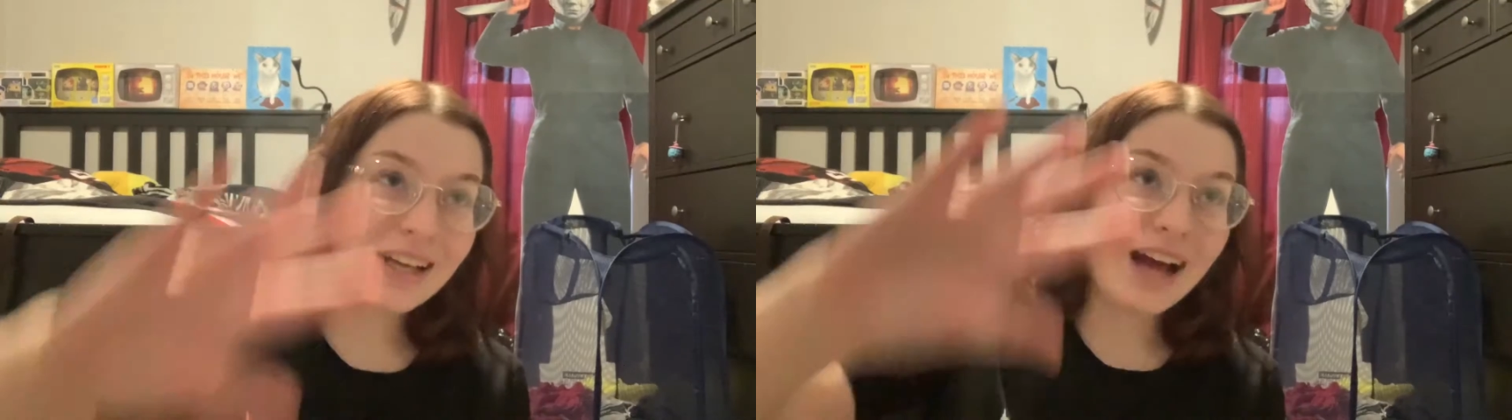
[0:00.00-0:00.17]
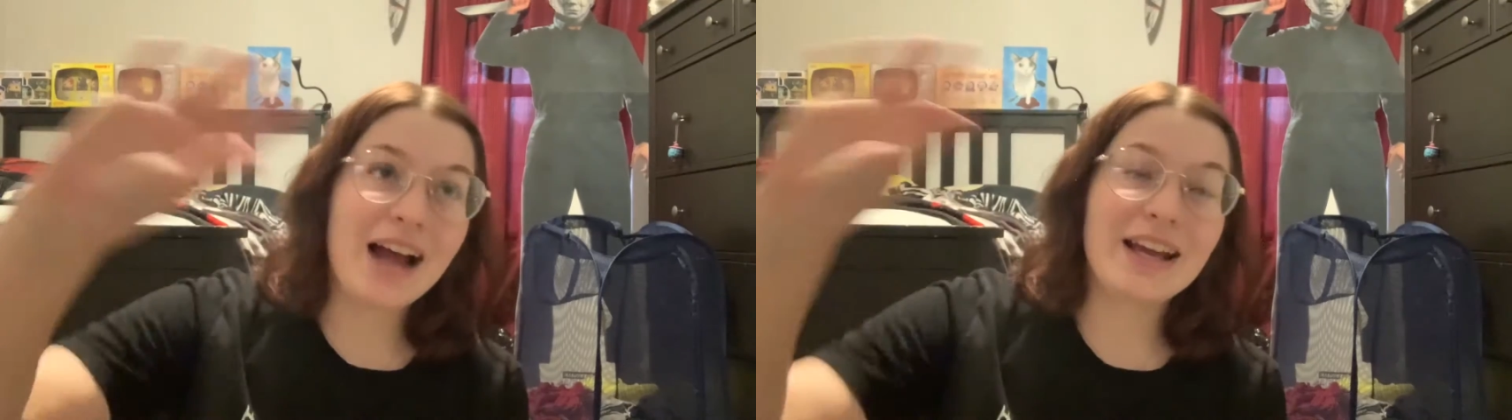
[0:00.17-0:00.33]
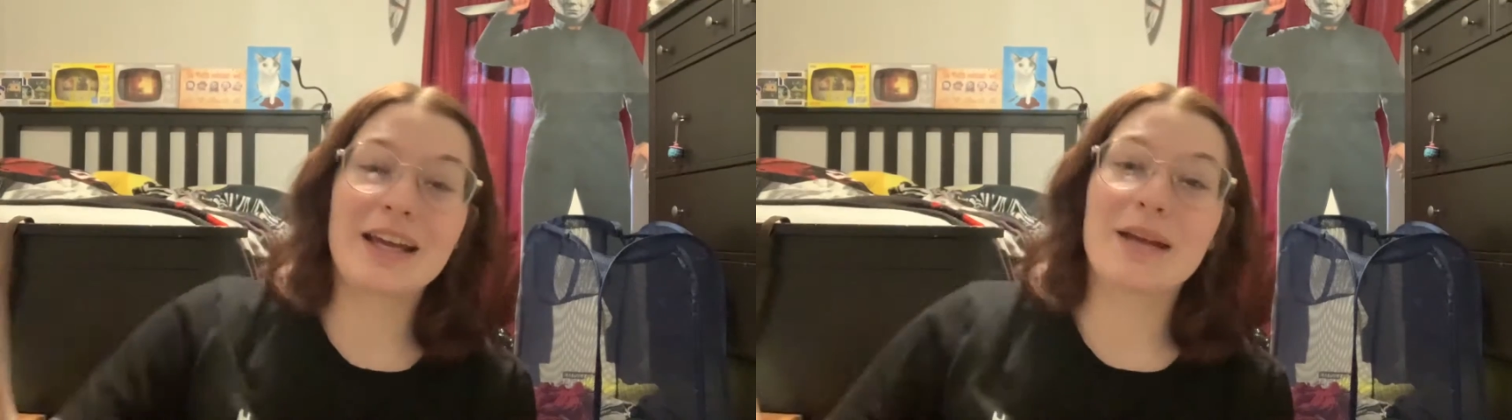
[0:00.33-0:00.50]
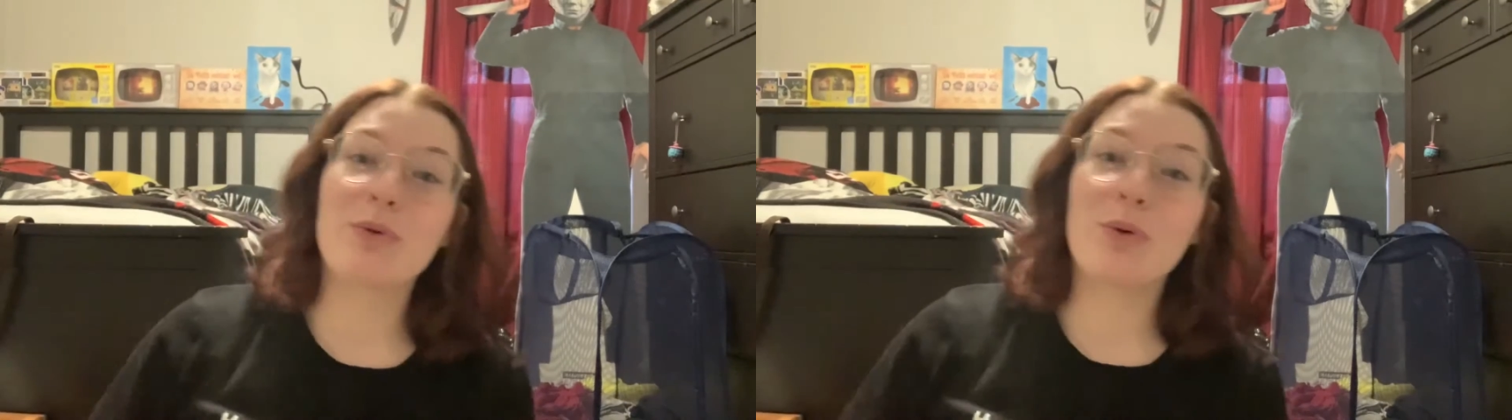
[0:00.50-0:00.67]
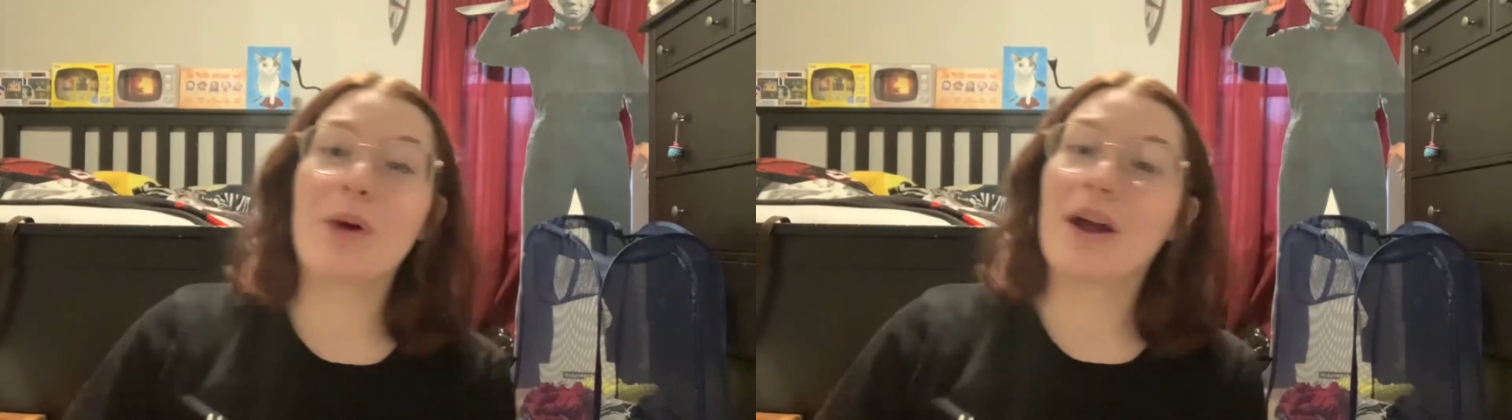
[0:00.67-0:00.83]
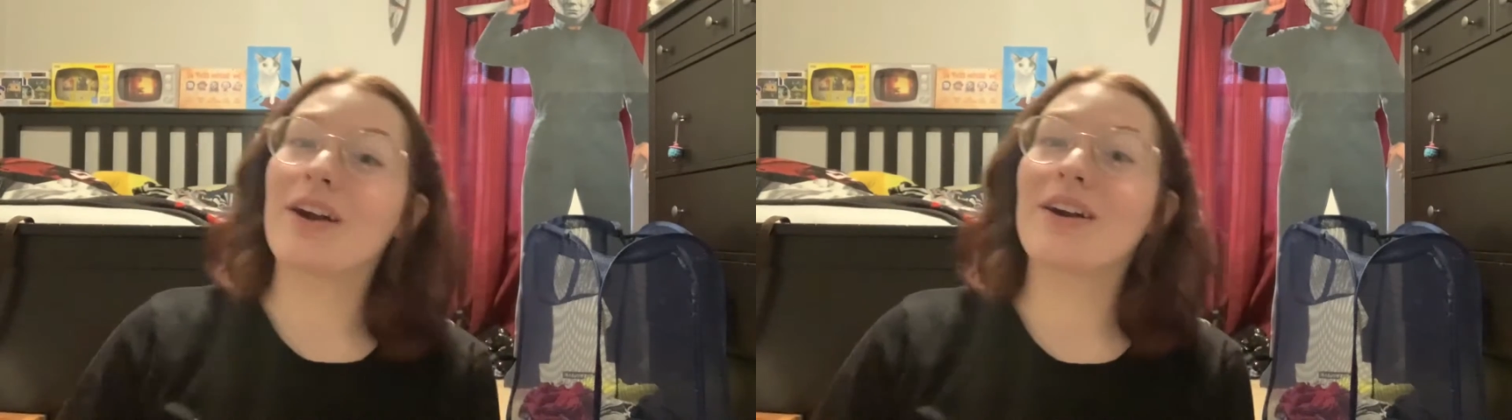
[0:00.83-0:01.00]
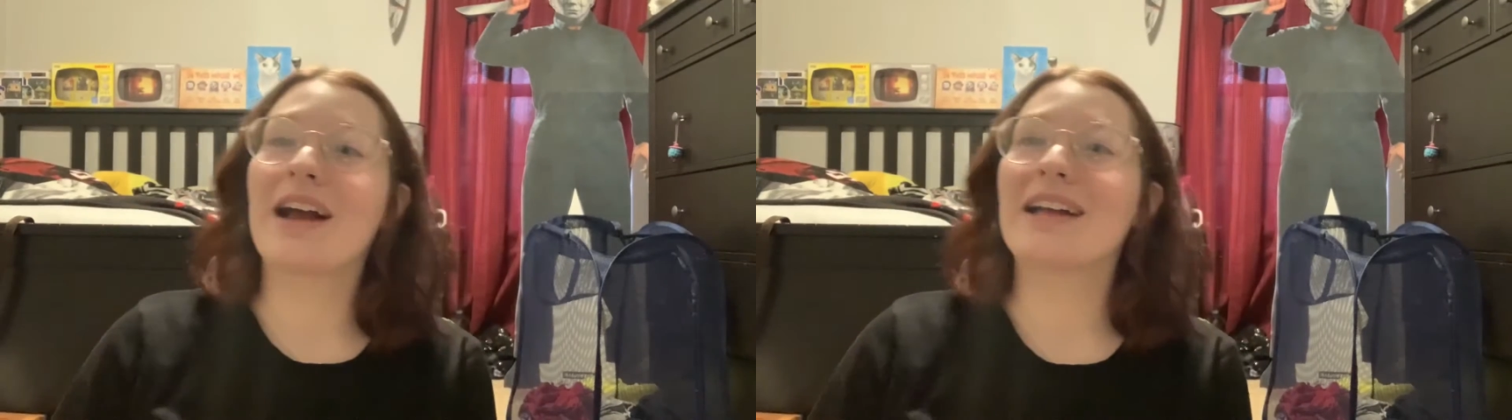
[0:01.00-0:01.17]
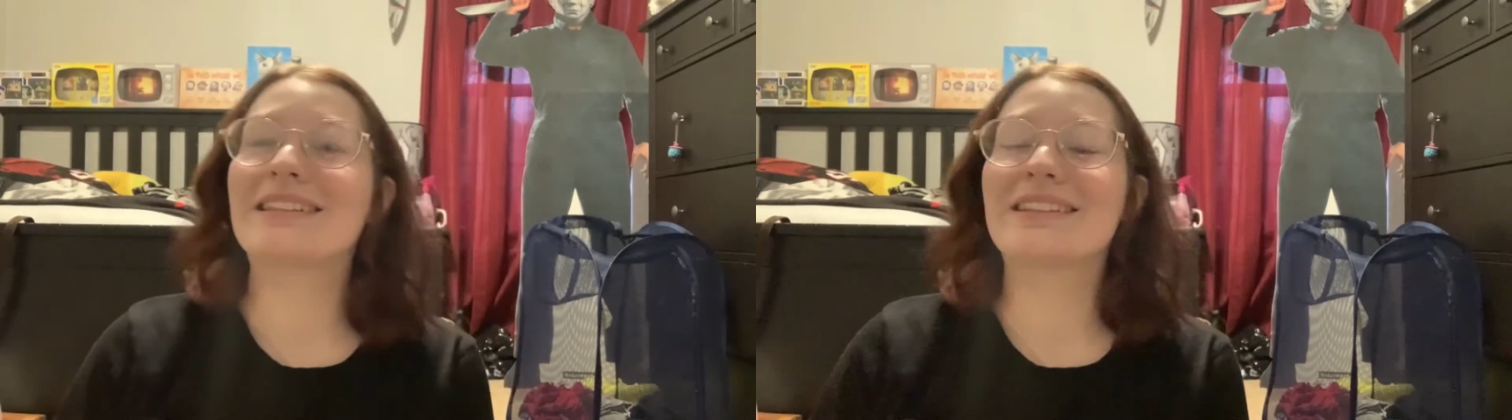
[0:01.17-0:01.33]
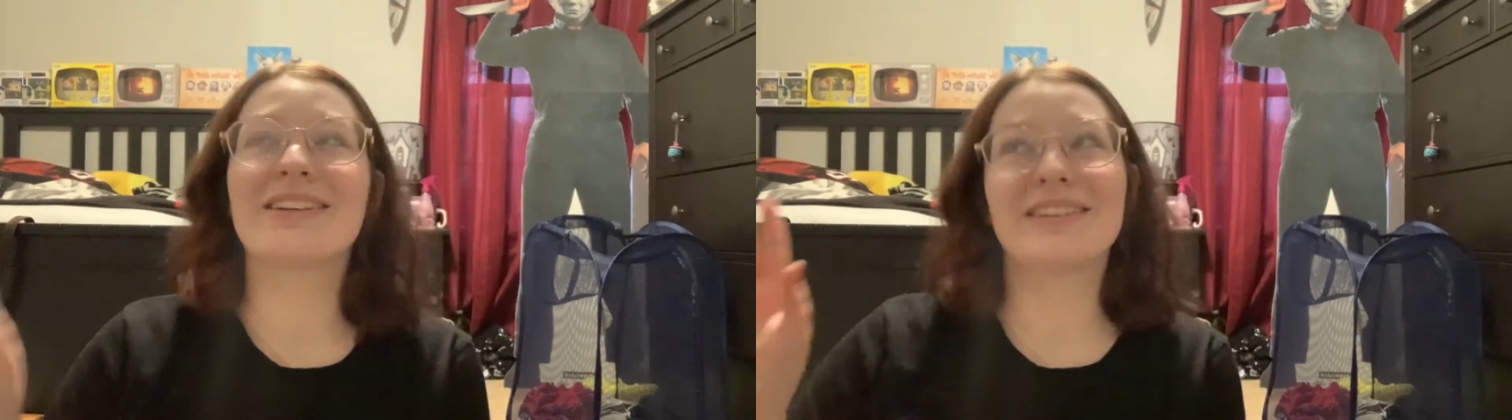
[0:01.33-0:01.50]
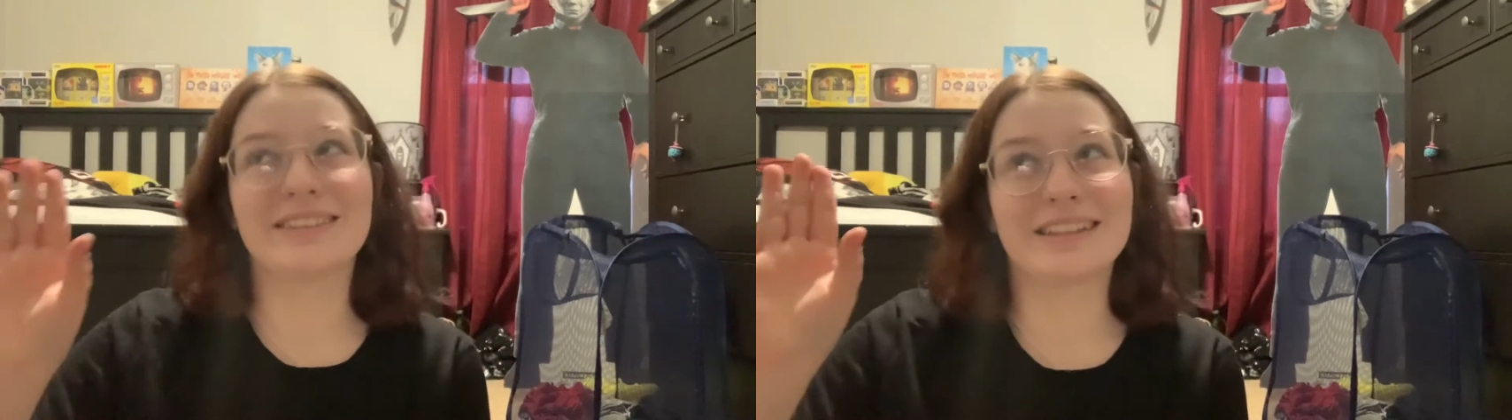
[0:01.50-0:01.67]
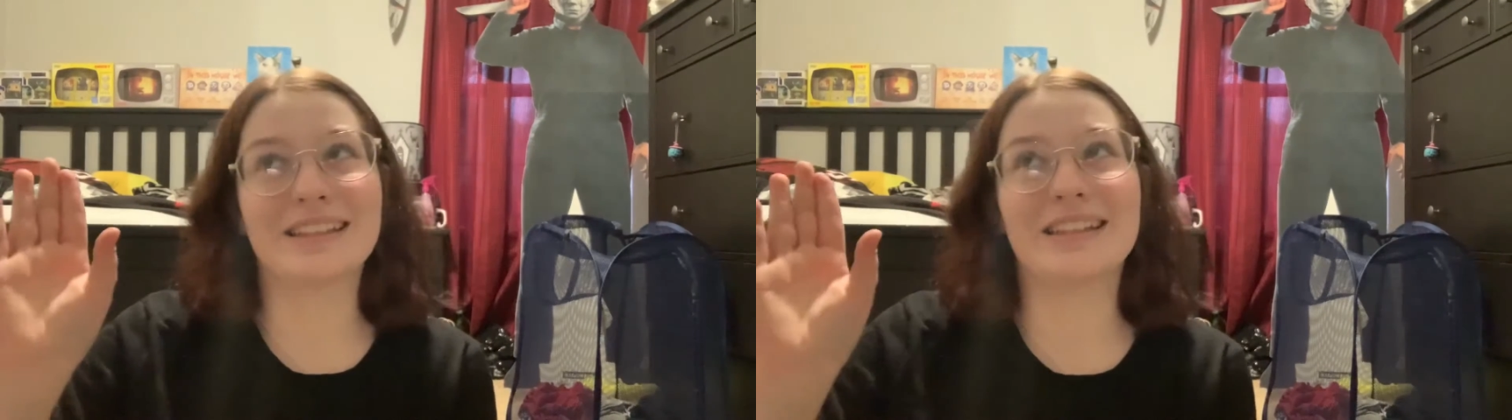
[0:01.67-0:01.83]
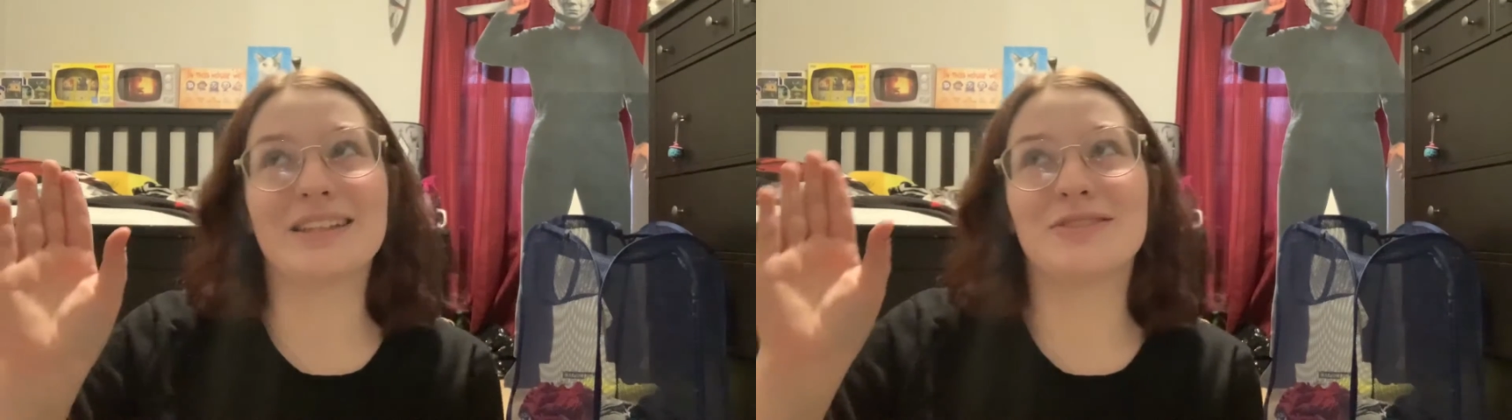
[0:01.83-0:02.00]
I am aware I
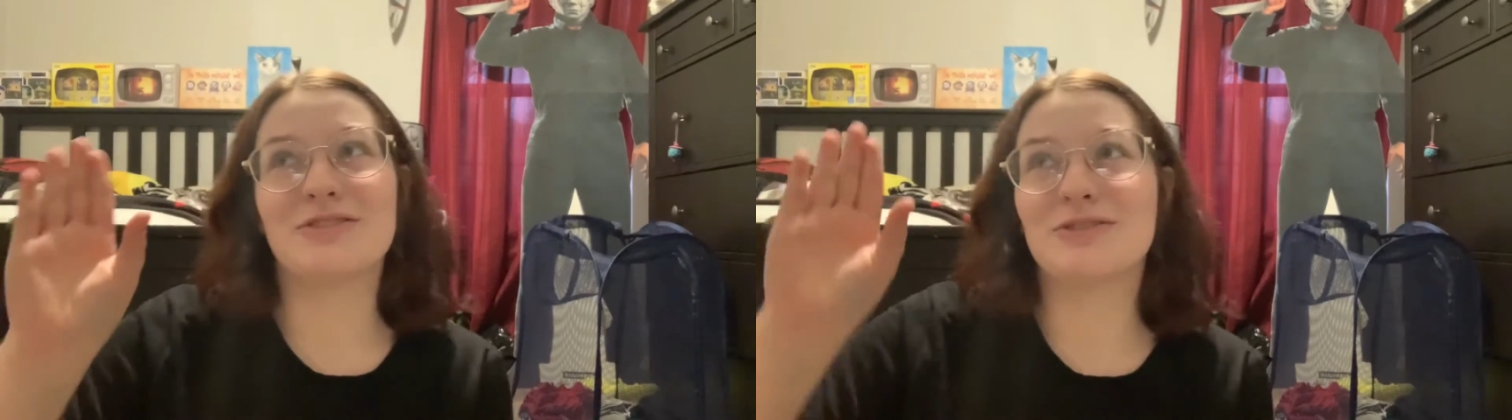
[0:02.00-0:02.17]
literally